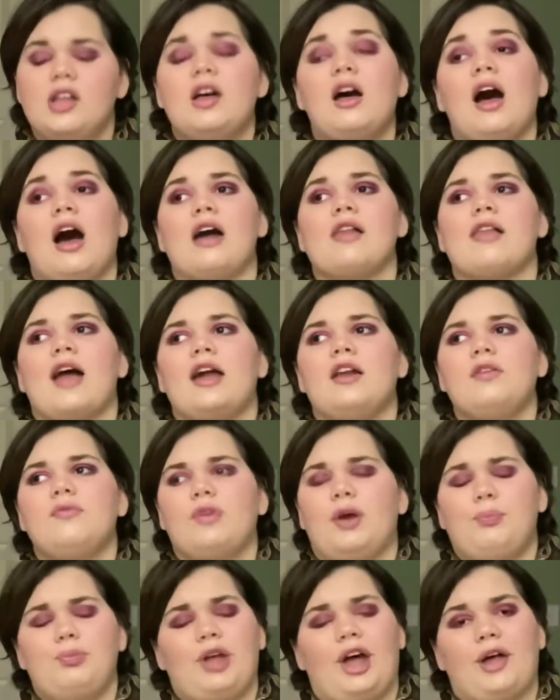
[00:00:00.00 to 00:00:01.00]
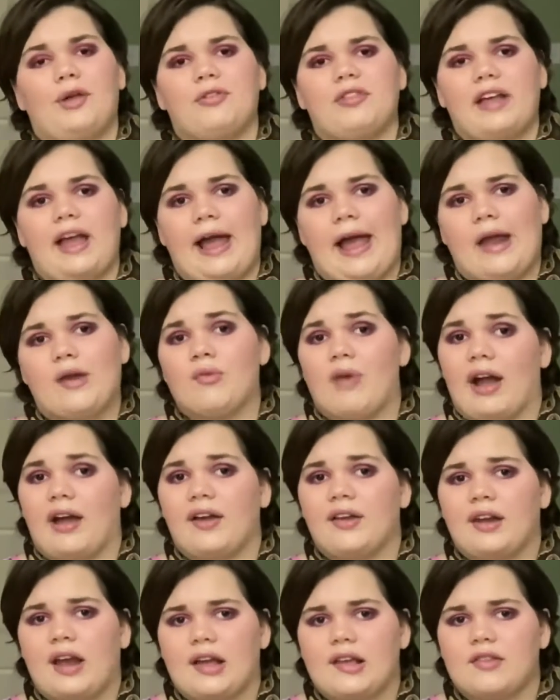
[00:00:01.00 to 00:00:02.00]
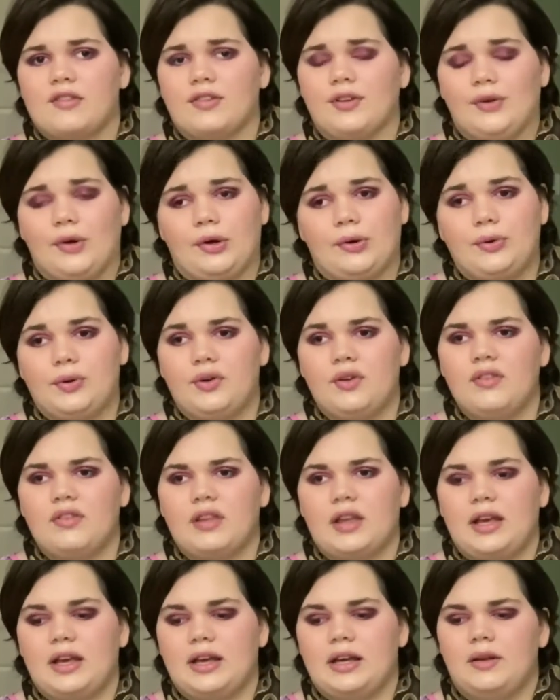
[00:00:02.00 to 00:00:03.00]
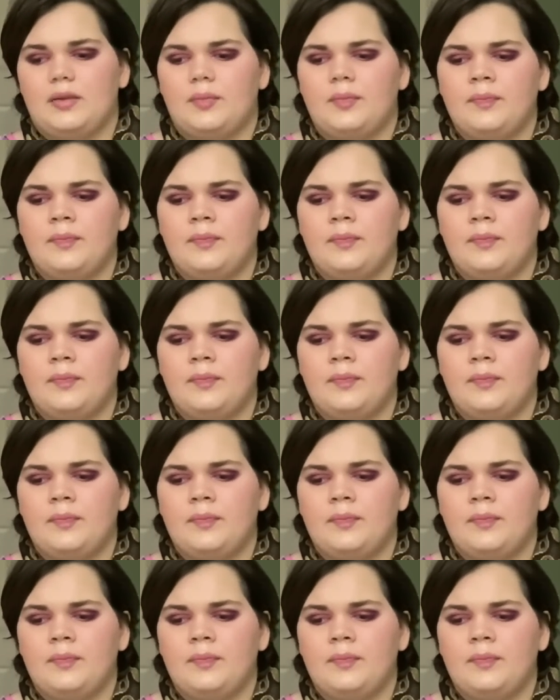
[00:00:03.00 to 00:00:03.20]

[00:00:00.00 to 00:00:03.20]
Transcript: A lot of reptiles can recognize their owners and